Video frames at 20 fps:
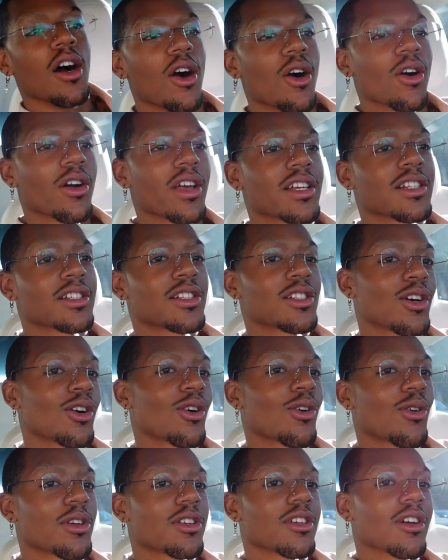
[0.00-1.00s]
Okay,
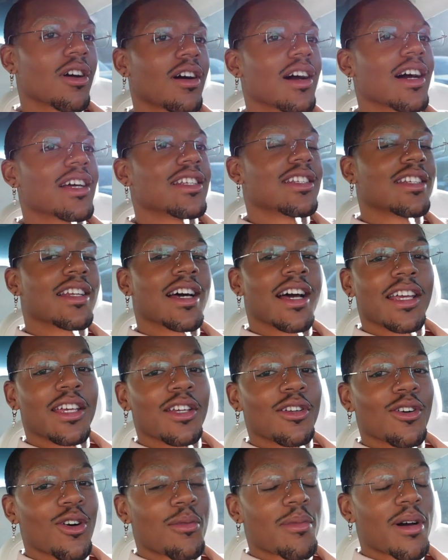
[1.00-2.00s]
so y'all, I did not
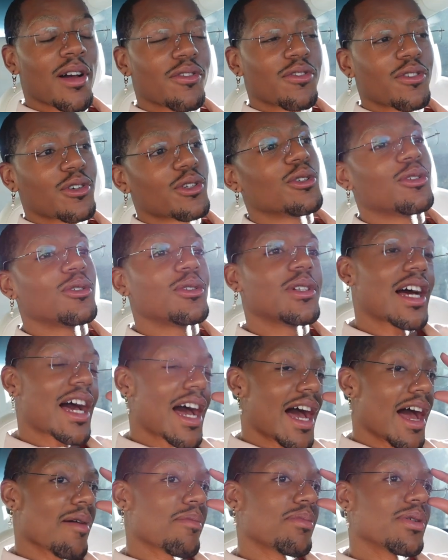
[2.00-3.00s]
eat all my food.
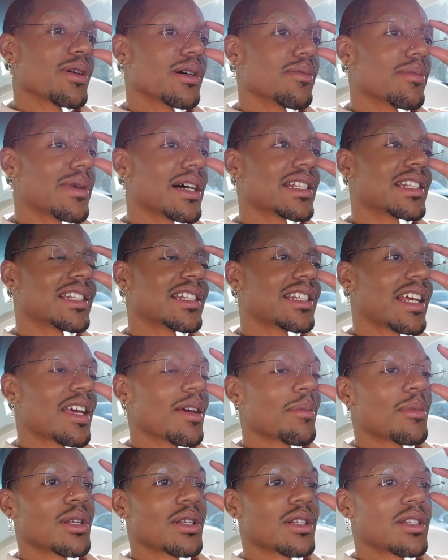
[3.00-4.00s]
I put my
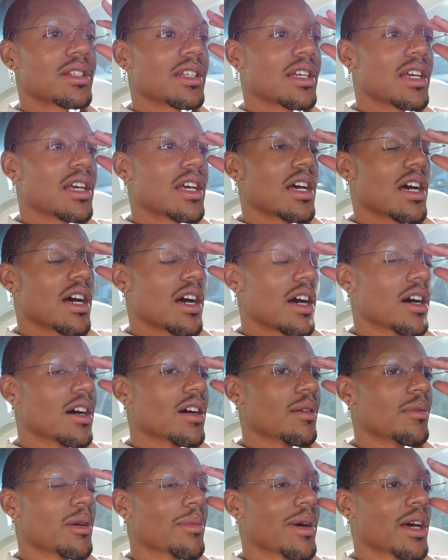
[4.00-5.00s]
salmon
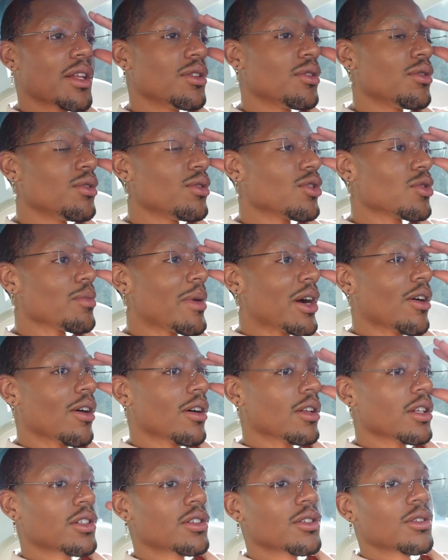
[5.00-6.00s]
And my noodles, my
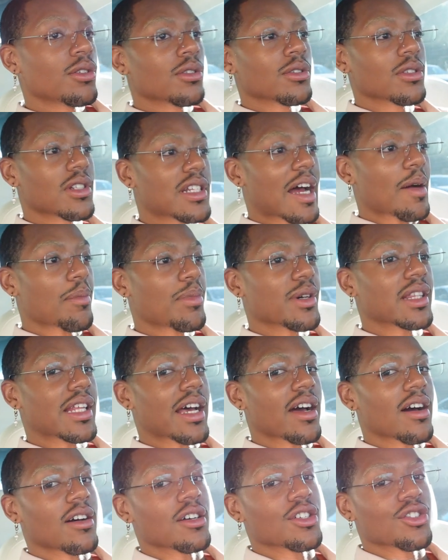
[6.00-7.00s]
garlic noodles, I put
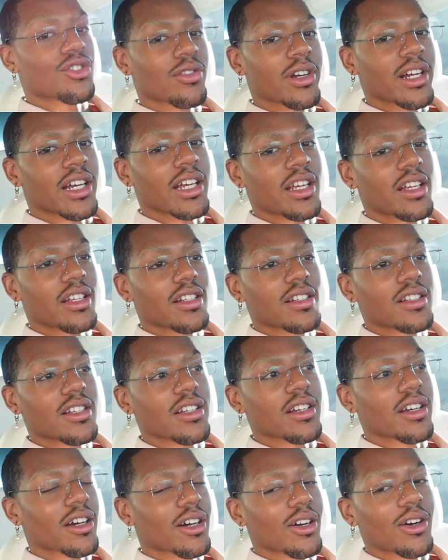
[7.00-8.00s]
that on tray
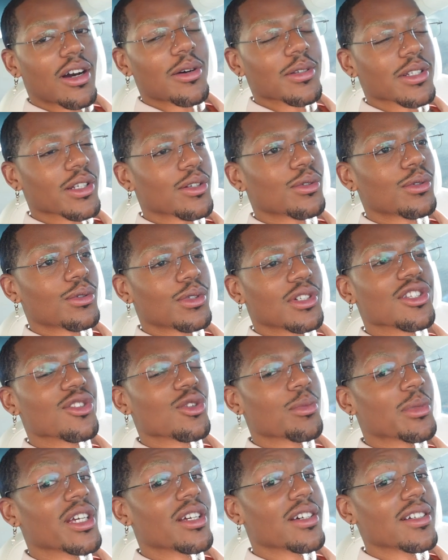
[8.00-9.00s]
to go. I was like, ooh, this
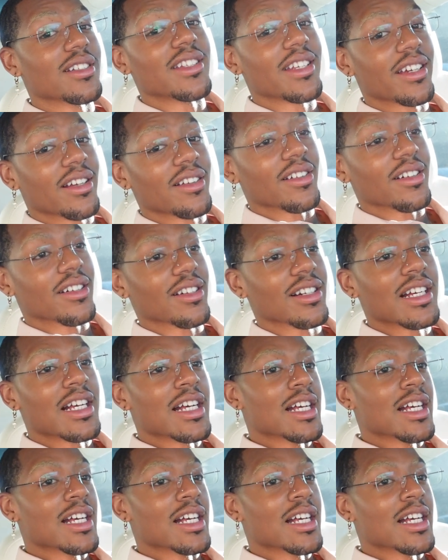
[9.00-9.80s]
would be good dinner.